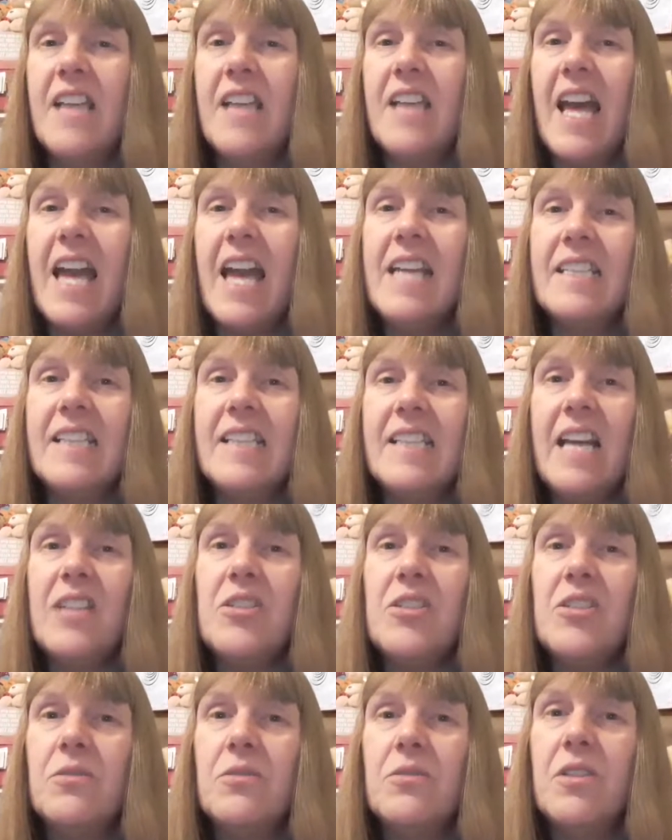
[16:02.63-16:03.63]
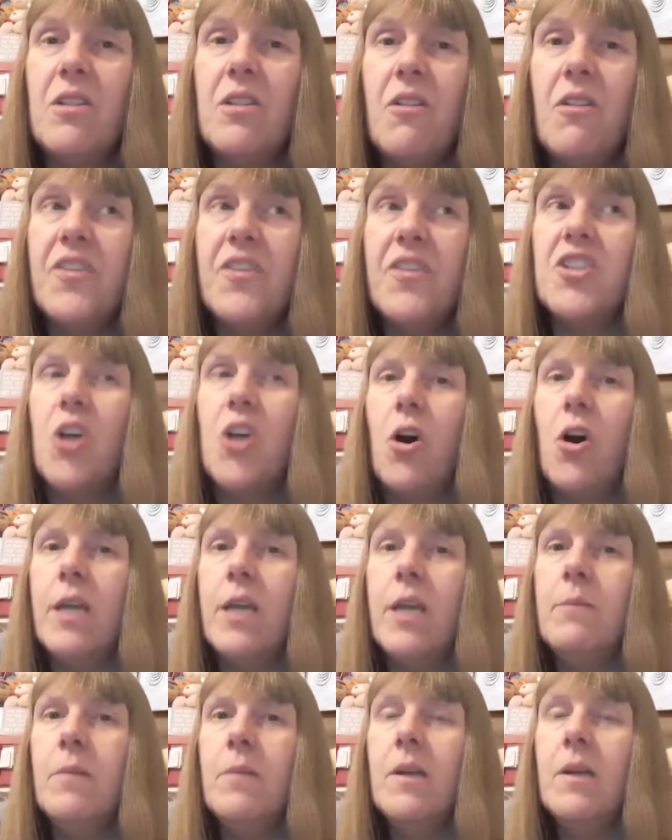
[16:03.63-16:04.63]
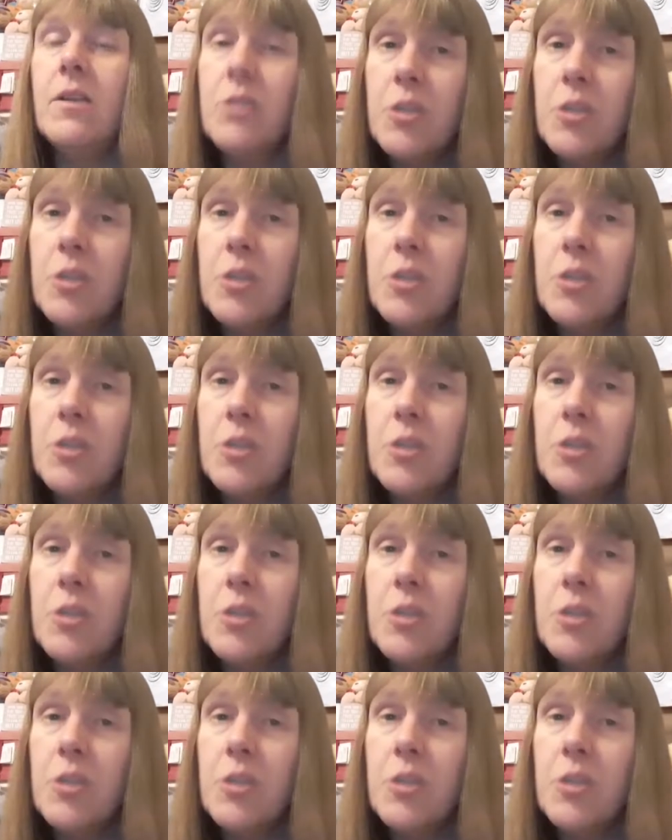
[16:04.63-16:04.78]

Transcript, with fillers: to asexuals a lot of the time,